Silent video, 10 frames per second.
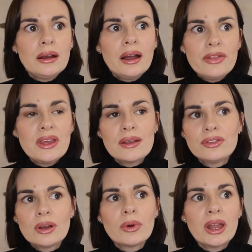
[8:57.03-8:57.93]
I think if
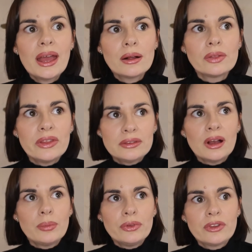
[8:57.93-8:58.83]
someone held this
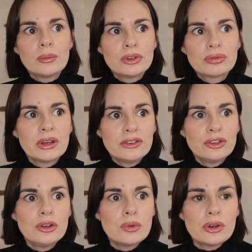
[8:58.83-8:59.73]
up on someone's wrist,
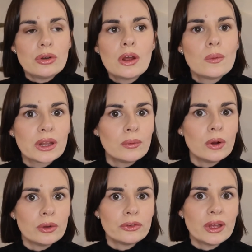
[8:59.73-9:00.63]
you wouldn't know what it
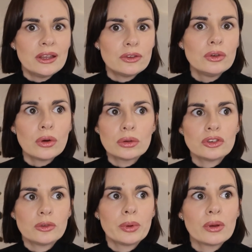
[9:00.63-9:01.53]
was. And it's not
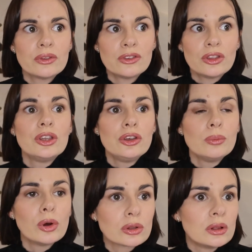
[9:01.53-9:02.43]
just because it's the new
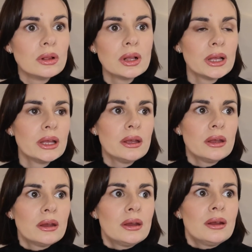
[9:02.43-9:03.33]
model.
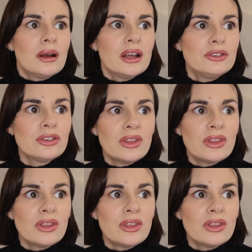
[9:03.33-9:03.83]
I just